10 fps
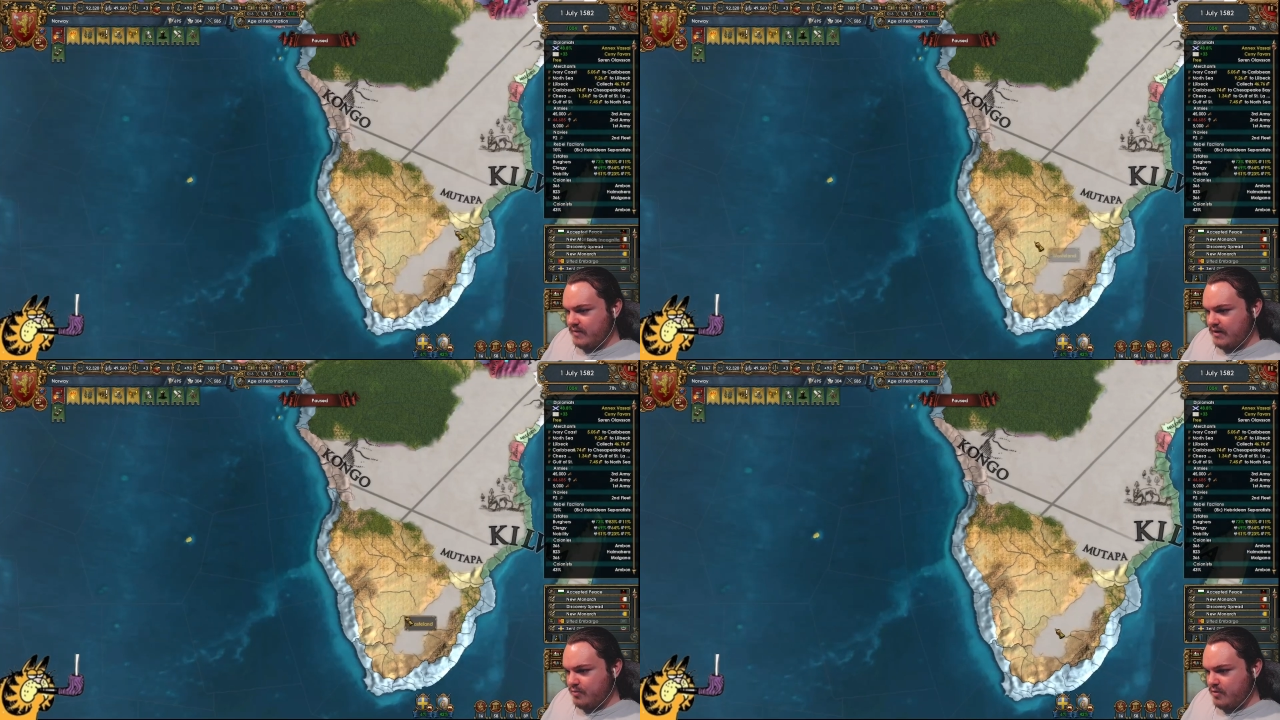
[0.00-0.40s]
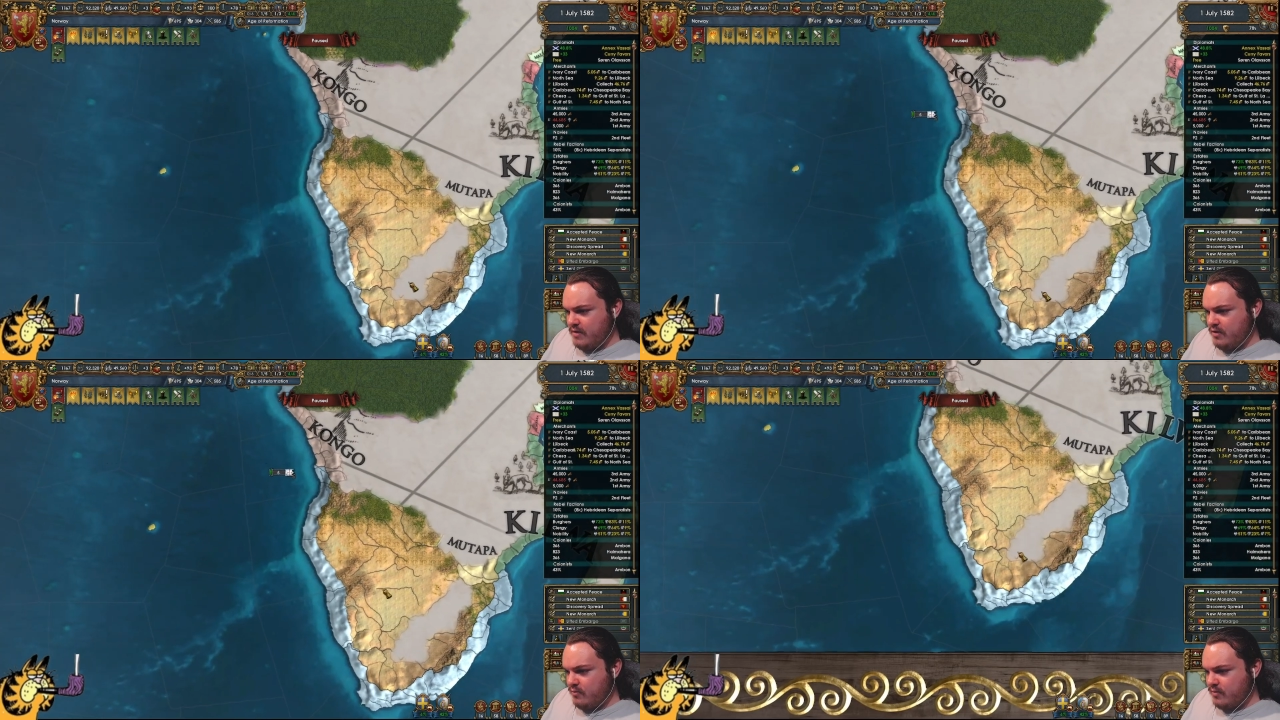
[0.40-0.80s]
I guess. Let me
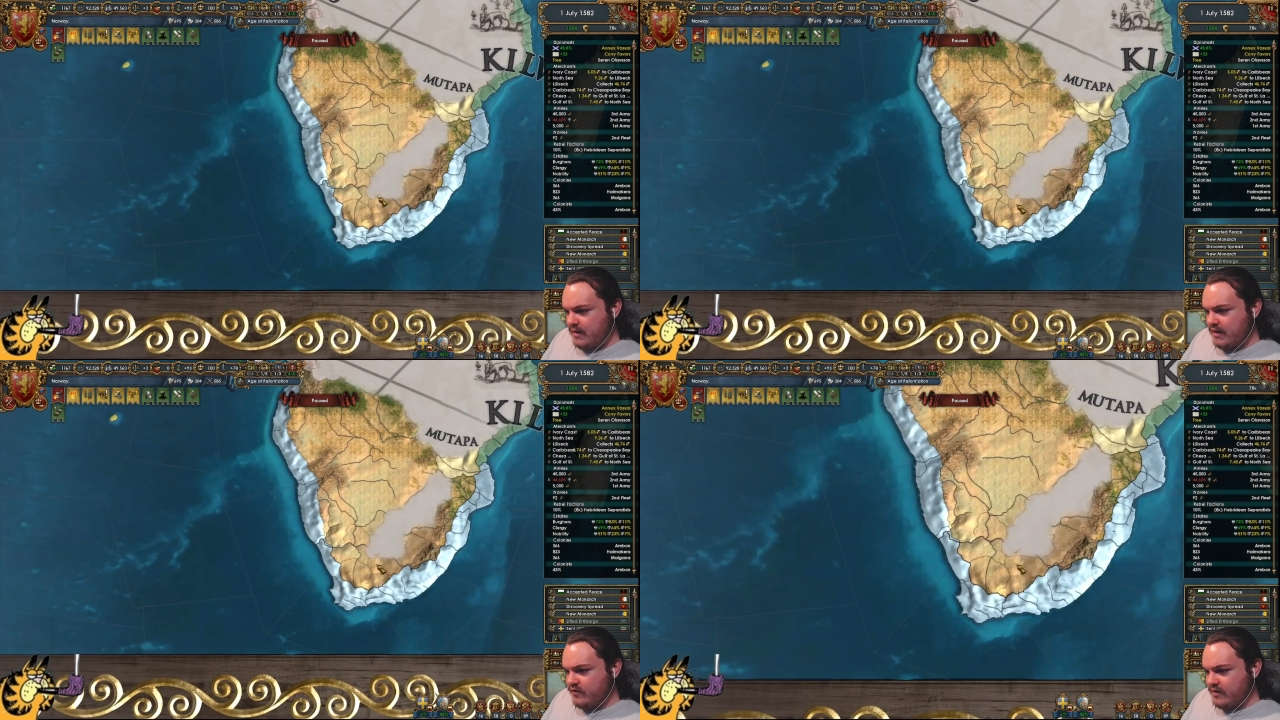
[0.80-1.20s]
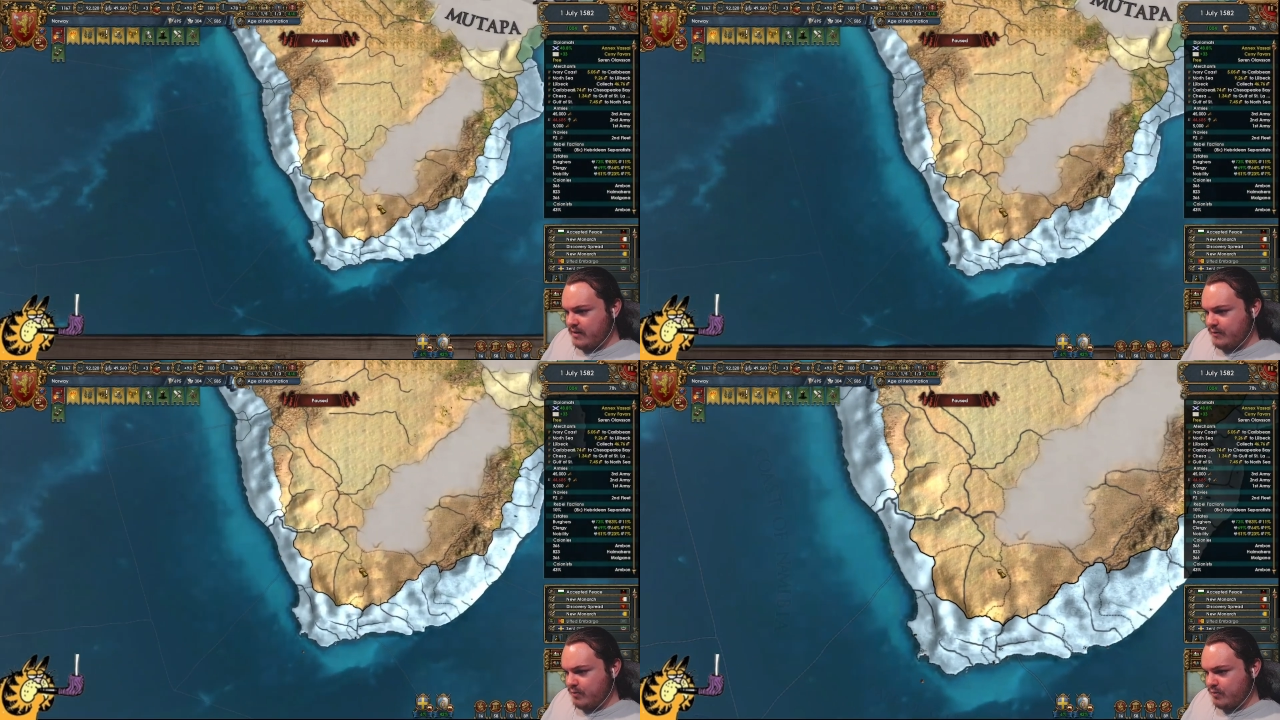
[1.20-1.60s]
use that extra
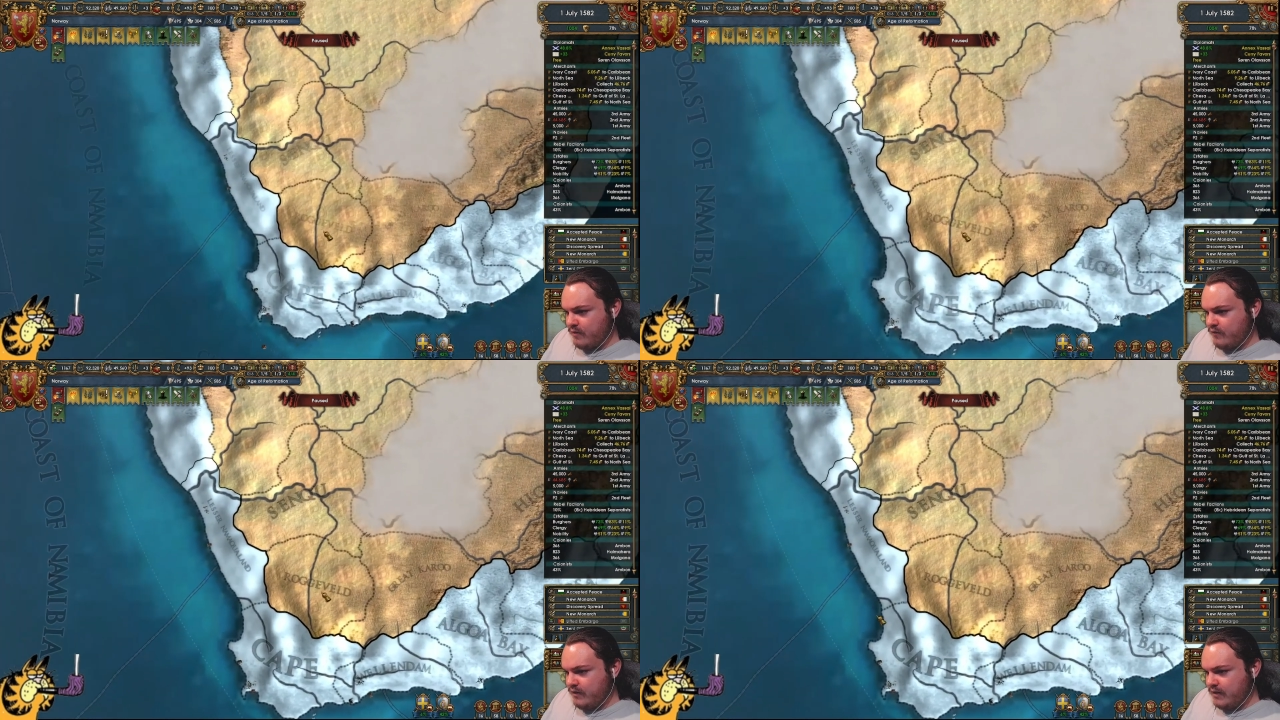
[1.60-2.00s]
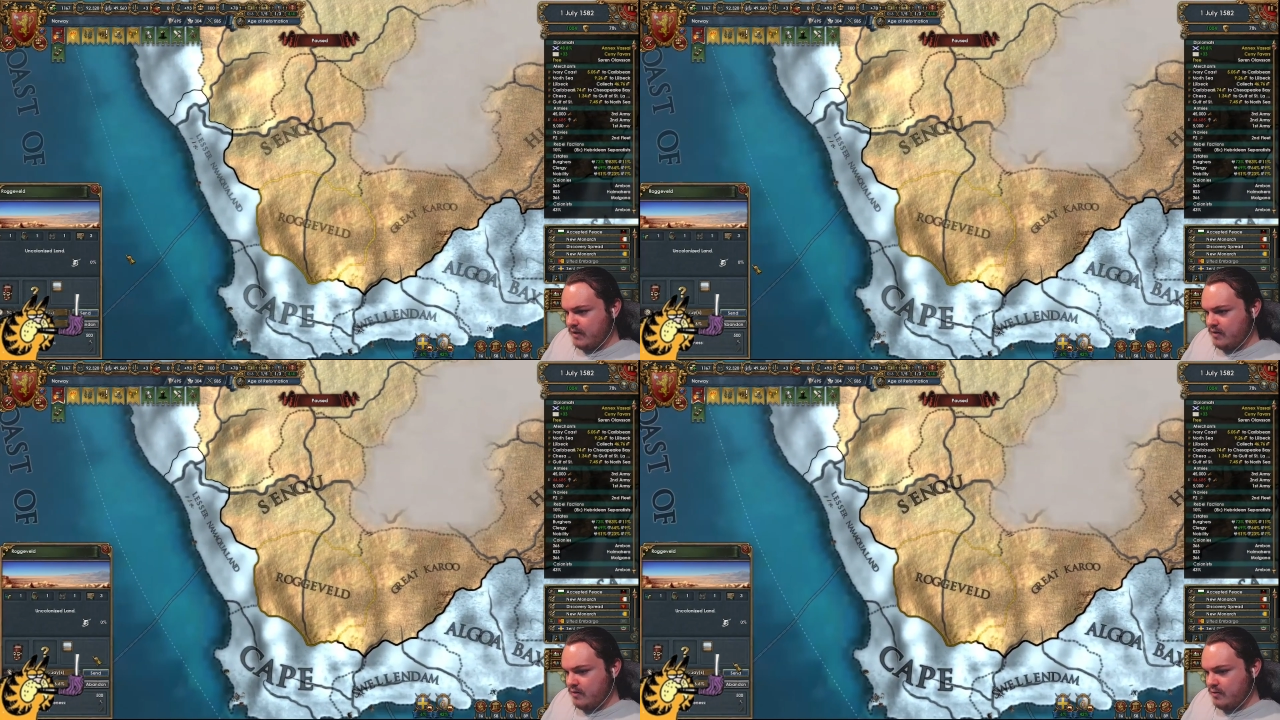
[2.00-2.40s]
colonist to start filling
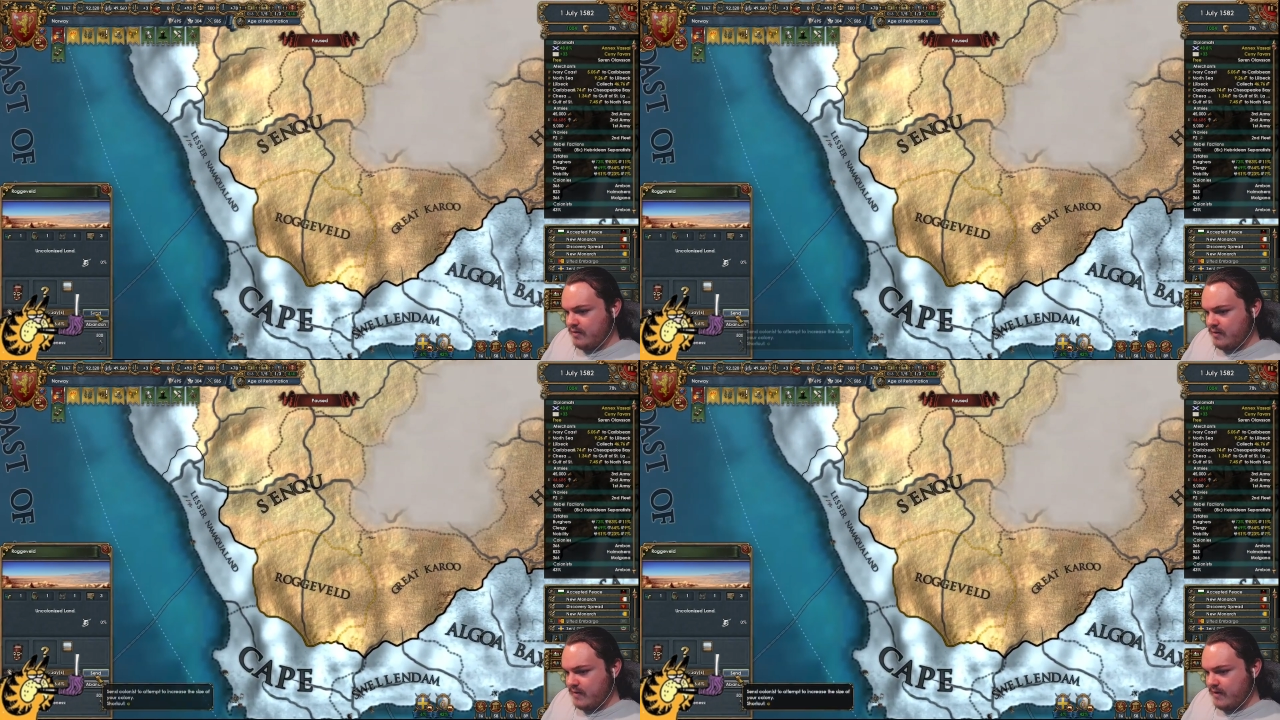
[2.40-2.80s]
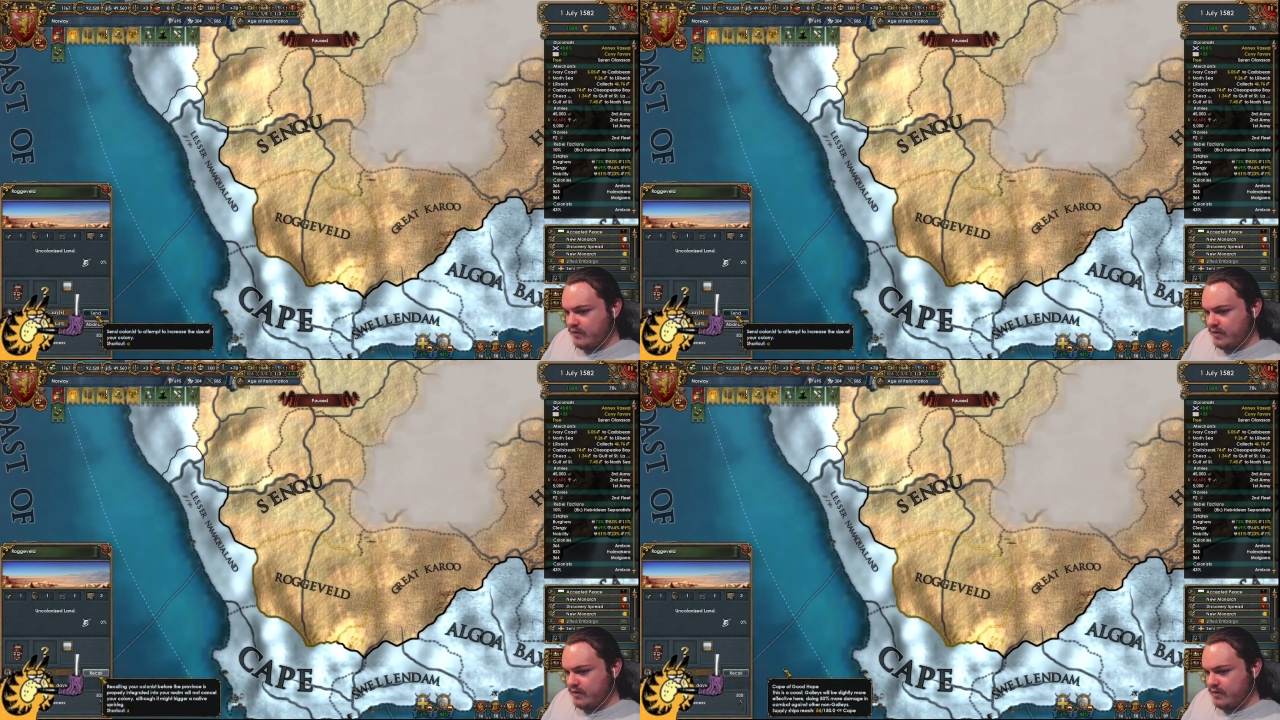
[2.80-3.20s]
in South
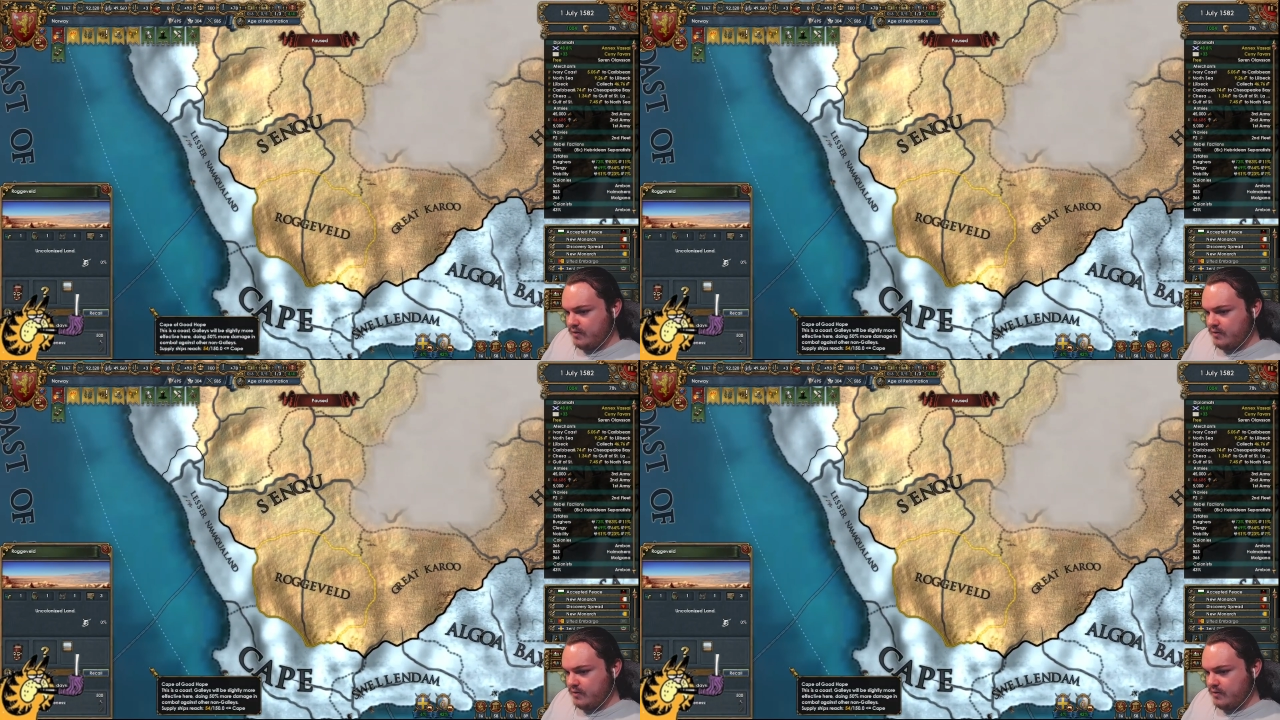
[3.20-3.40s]
Africa here.